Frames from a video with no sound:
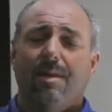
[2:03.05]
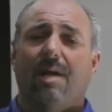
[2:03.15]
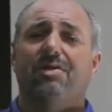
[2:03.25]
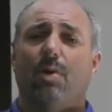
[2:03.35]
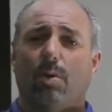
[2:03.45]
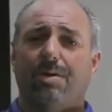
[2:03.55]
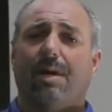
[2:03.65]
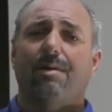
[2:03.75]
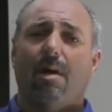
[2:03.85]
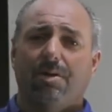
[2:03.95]
That's the older
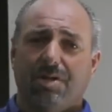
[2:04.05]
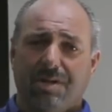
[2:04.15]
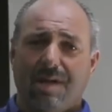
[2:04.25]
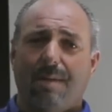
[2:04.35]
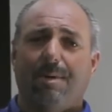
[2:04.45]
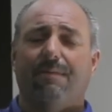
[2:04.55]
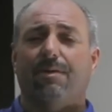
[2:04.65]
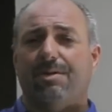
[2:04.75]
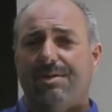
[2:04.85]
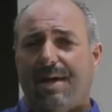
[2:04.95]
technology, DIP
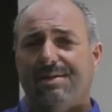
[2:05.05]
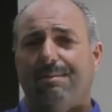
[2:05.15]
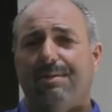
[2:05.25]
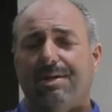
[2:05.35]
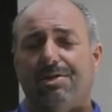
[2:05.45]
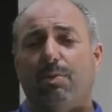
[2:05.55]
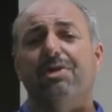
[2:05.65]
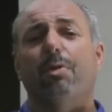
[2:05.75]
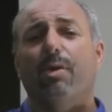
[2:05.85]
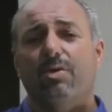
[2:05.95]
versus SMDs. The
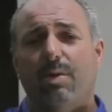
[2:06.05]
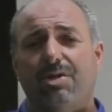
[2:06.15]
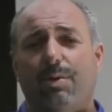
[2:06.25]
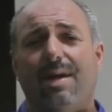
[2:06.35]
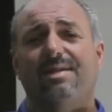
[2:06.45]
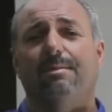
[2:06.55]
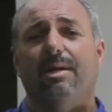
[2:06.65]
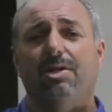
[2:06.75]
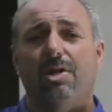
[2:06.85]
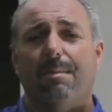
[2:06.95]
reason we switched to an
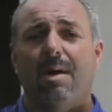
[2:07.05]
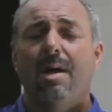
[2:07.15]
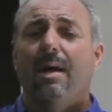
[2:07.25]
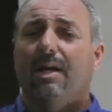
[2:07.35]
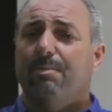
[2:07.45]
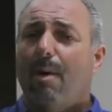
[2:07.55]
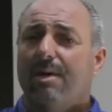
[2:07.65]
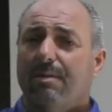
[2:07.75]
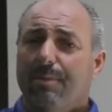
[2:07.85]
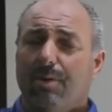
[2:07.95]
SMD chip, its
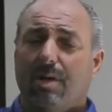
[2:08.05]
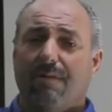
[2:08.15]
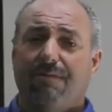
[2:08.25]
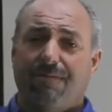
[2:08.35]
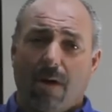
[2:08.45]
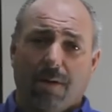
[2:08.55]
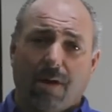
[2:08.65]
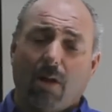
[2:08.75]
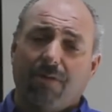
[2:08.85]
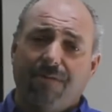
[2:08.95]
possibility of
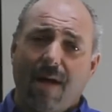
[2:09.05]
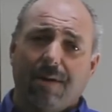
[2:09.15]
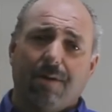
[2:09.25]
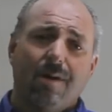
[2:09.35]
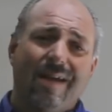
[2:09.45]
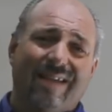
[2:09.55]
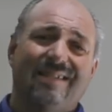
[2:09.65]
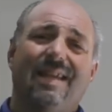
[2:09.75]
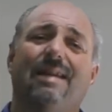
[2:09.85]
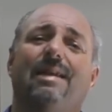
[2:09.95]
color failure
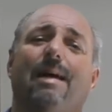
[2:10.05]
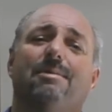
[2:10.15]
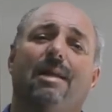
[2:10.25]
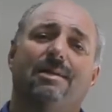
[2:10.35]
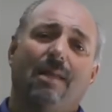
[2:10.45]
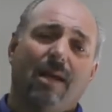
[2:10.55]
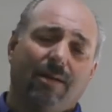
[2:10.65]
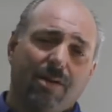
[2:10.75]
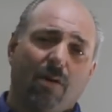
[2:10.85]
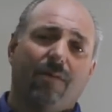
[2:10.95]
is 10 times less
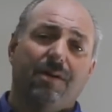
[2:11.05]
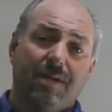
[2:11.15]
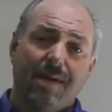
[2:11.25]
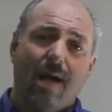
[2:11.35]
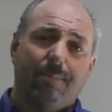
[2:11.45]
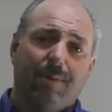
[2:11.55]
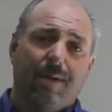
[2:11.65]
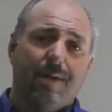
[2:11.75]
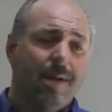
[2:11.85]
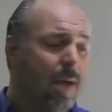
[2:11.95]
likely over a
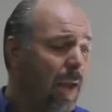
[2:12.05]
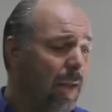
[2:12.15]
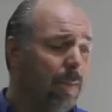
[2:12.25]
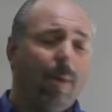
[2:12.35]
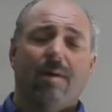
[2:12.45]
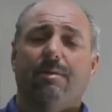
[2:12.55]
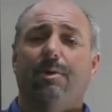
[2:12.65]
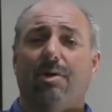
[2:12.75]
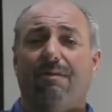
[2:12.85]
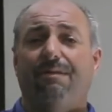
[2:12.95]
DIP, and the
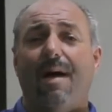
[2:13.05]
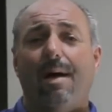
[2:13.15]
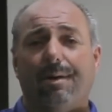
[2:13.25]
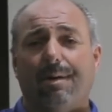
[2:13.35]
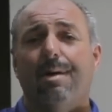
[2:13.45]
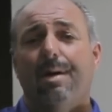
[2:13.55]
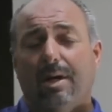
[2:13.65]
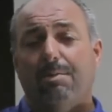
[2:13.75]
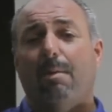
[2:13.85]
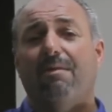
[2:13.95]
possibility of failure
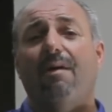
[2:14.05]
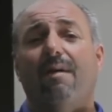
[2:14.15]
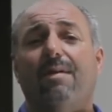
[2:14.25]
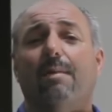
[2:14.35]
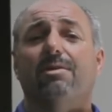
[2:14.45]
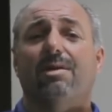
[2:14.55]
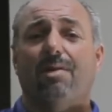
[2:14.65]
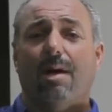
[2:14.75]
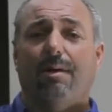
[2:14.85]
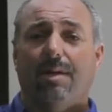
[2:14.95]
is probably 5 times less
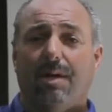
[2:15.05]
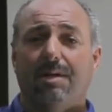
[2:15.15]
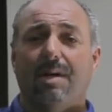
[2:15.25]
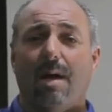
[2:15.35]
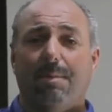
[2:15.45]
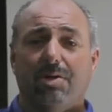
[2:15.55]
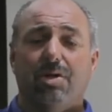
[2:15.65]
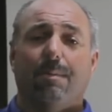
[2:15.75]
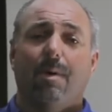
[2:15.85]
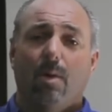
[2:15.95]
likely than a DIP
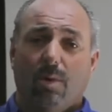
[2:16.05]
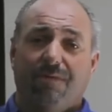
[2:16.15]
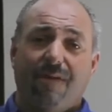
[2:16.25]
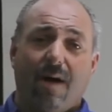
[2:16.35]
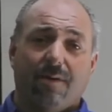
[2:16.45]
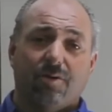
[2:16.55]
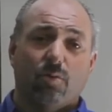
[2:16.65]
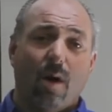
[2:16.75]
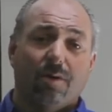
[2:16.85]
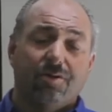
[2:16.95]
chip with failure as
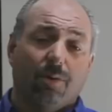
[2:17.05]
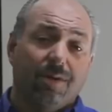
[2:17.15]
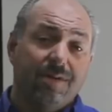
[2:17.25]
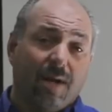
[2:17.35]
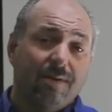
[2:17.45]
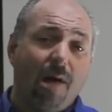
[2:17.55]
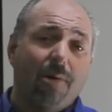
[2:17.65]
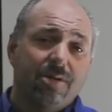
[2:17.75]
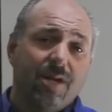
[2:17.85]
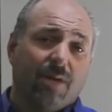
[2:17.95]
well. So the
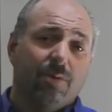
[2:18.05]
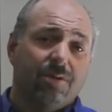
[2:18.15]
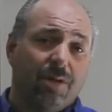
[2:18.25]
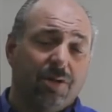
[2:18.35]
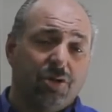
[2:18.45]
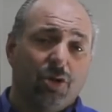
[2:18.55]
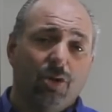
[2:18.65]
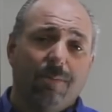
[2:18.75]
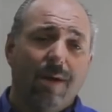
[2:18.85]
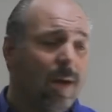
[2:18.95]
technology that goes into this
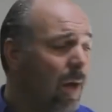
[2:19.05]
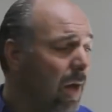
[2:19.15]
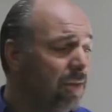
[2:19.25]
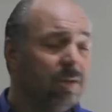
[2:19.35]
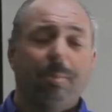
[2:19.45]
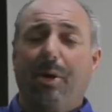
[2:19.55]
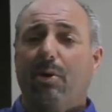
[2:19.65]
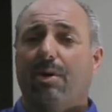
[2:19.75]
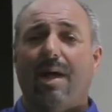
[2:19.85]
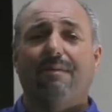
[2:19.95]
tube,
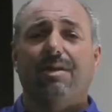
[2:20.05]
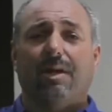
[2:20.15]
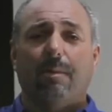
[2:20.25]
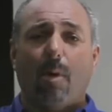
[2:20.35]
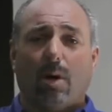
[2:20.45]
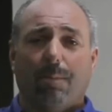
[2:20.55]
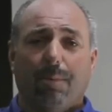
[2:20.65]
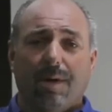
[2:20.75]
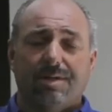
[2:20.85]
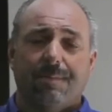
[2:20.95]
superior to everything in the
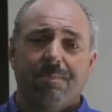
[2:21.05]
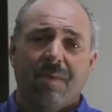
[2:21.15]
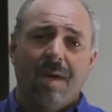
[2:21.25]
marketplace.